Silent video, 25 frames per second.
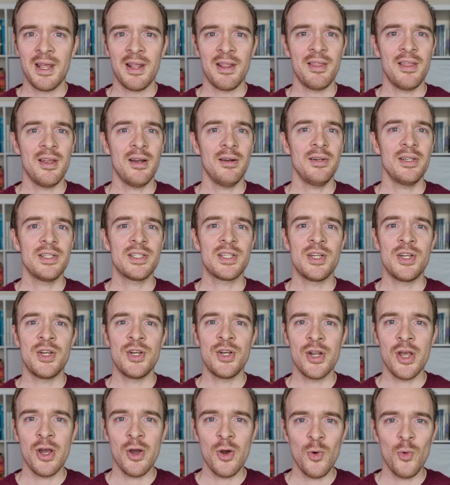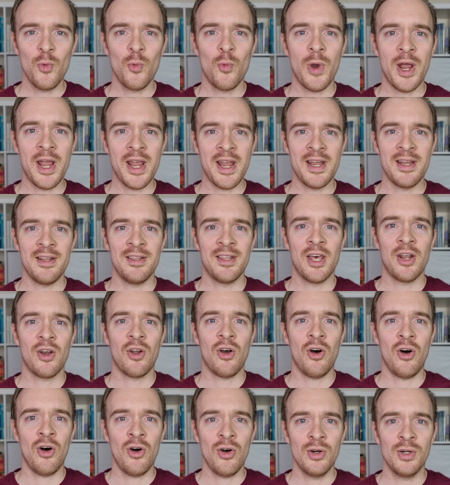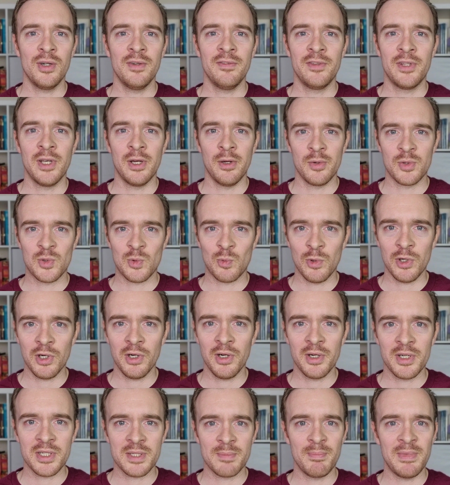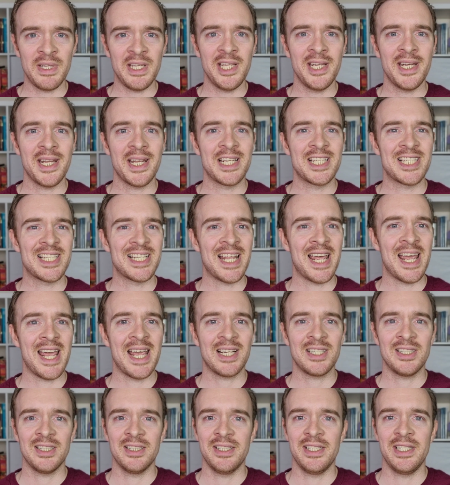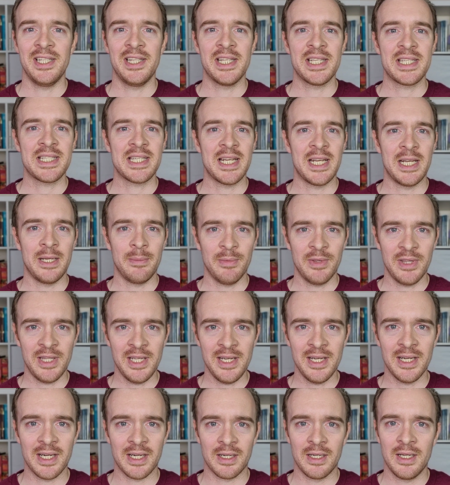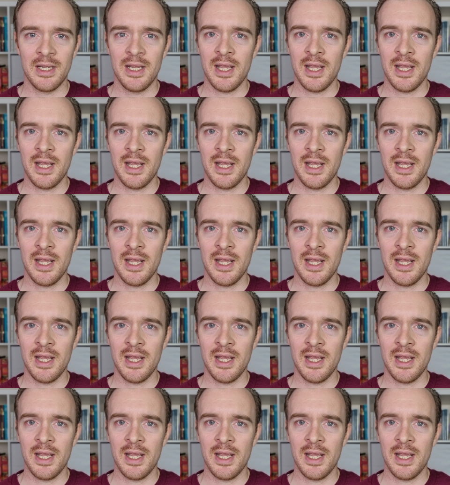there is no way that all of those words mean exactly the same thing,